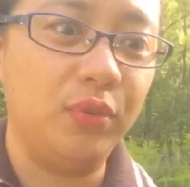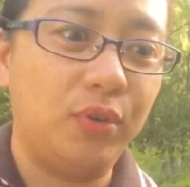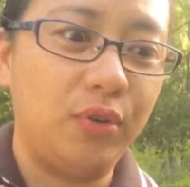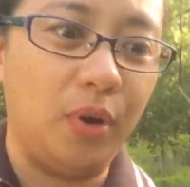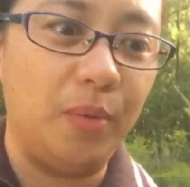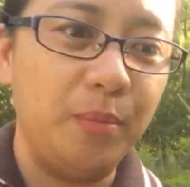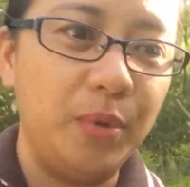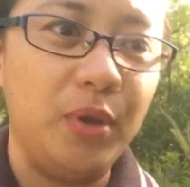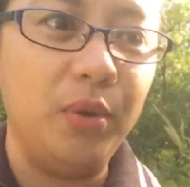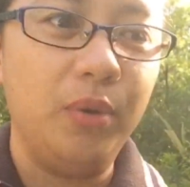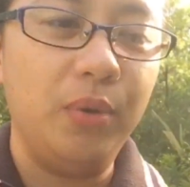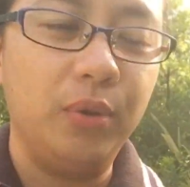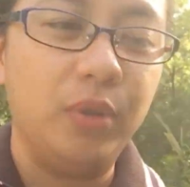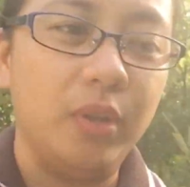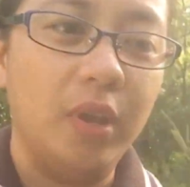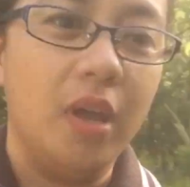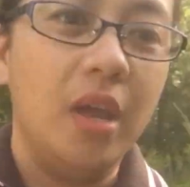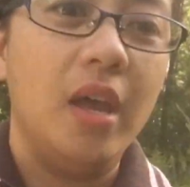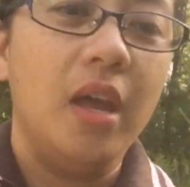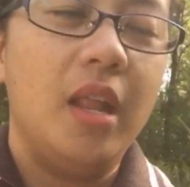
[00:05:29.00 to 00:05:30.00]
commute.
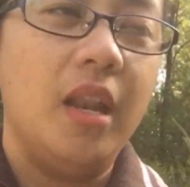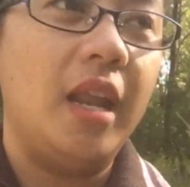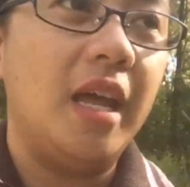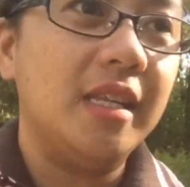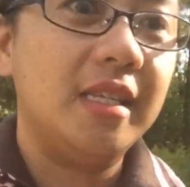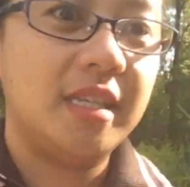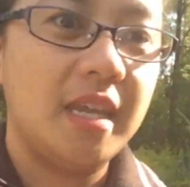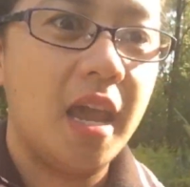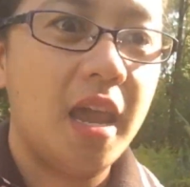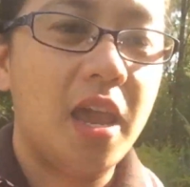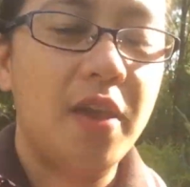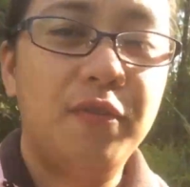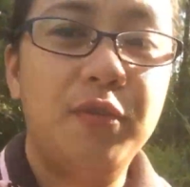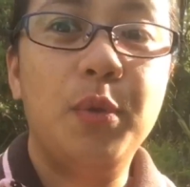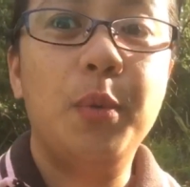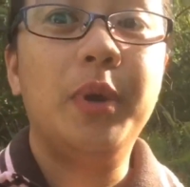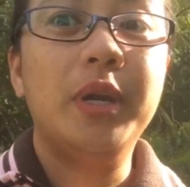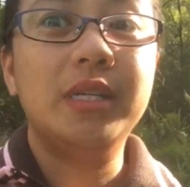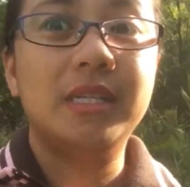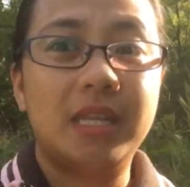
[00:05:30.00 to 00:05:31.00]
Let's say if you
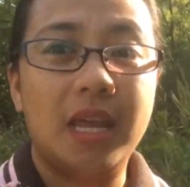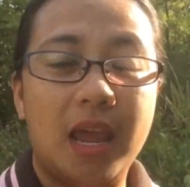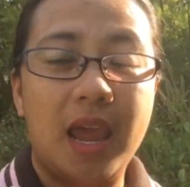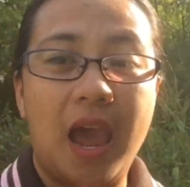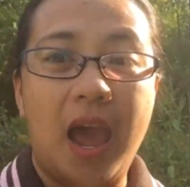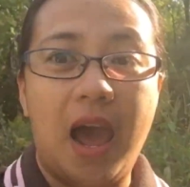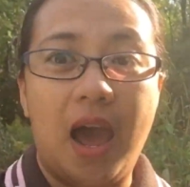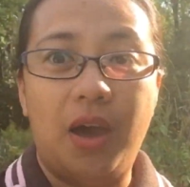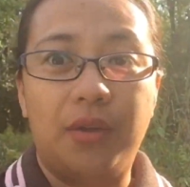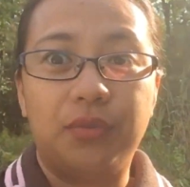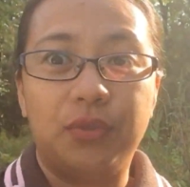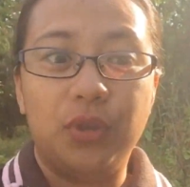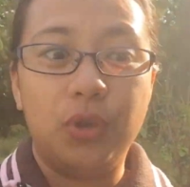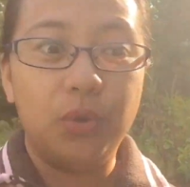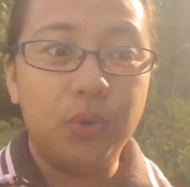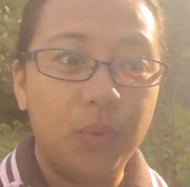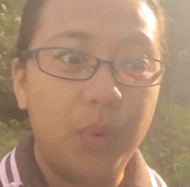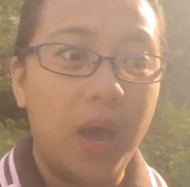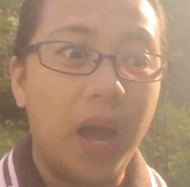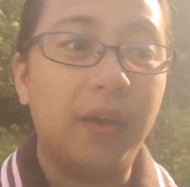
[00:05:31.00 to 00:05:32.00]
are stay out,
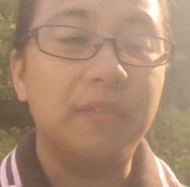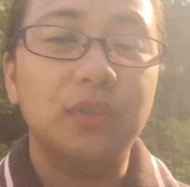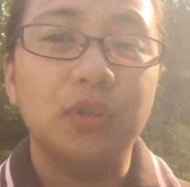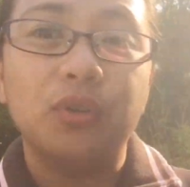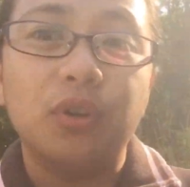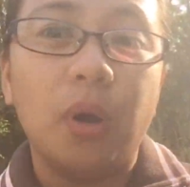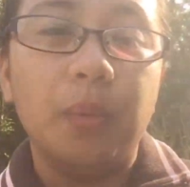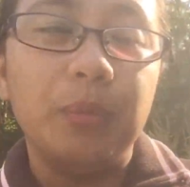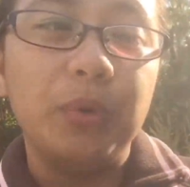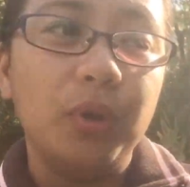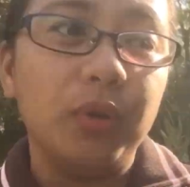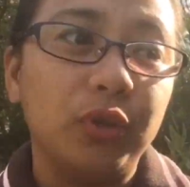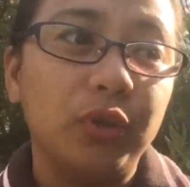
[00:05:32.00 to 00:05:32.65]
you have to commute